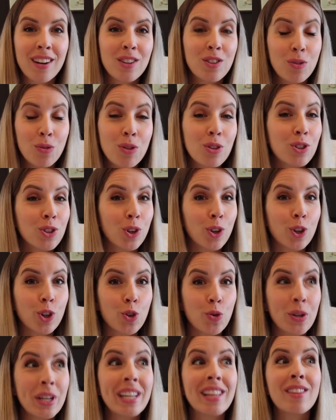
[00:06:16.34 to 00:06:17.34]
do the
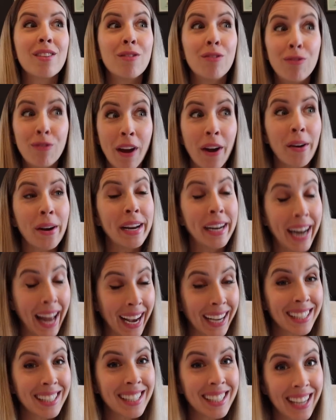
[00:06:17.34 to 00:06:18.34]
surgery the very
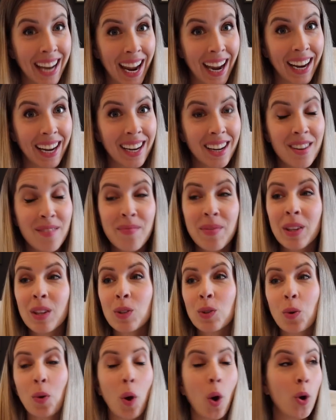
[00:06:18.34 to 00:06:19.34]
next day.
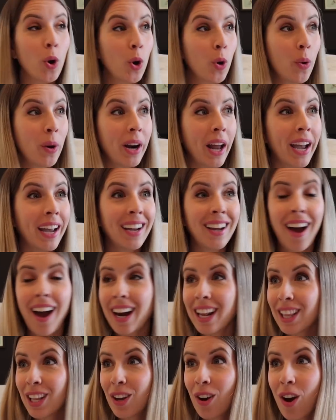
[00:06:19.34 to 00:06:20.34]
So Coco and I
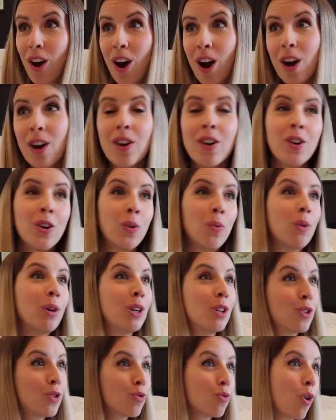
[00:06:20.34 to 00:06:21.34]
got in the car, we
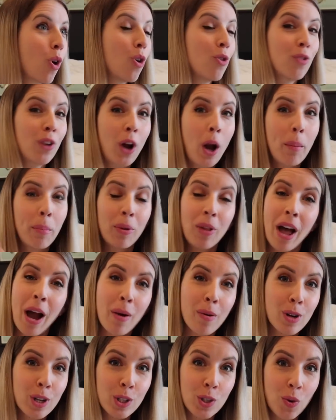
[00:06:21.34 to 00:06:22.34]
drove a couple
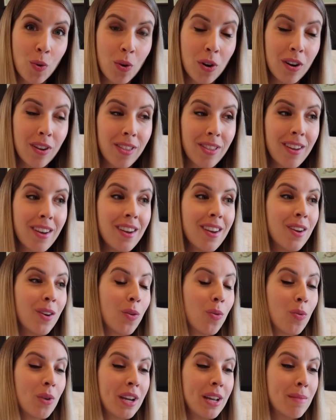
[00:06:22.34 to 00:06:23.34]
hours north,
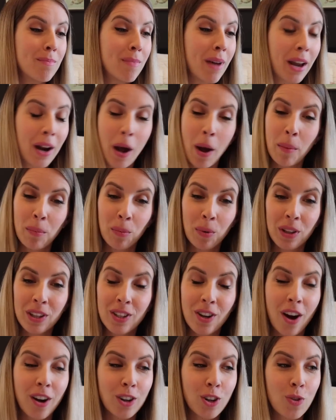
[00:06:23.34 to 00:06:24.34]
we met up with
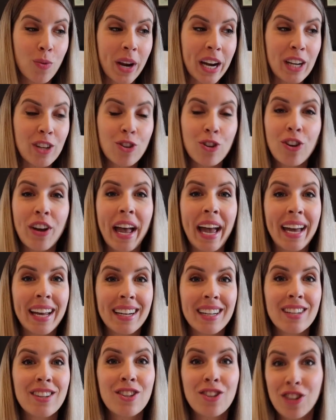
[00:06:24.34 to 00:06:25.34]
Dr. Rachel,
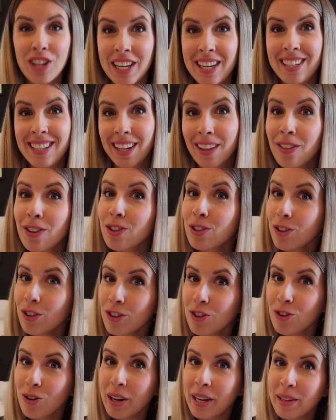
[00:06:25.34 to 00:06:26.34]
and she did the
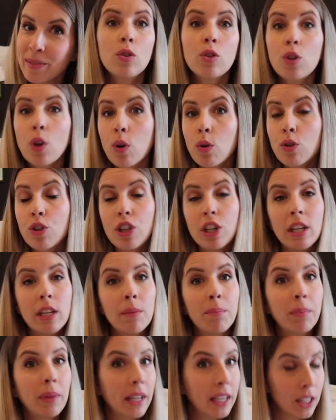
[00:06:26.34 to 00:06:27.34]
surgery. So
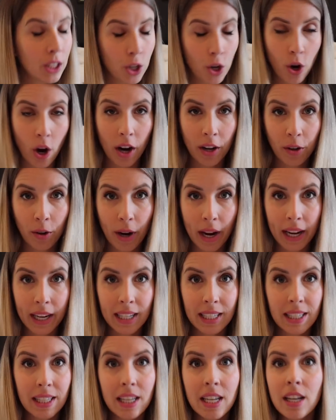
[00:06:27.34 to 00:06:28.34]
she placed her under
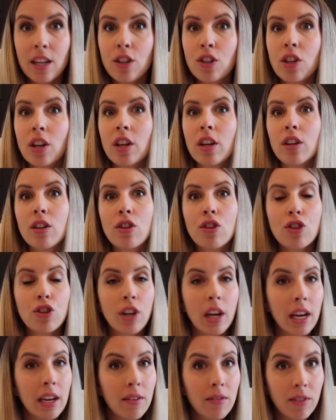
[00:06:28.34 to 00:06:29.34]
anesthesia,
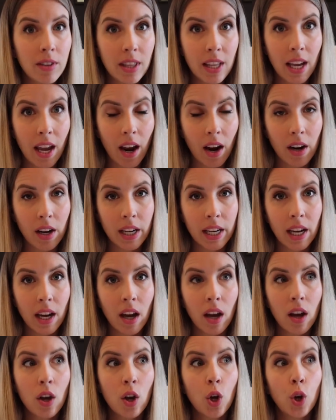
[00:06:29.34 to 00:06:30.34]
shaved the
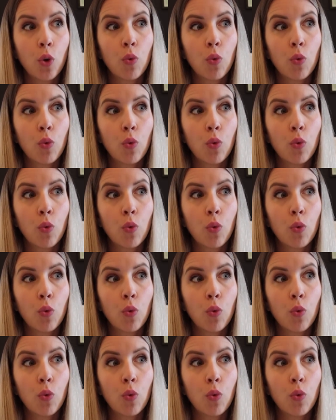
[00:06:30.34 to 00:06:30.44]
area,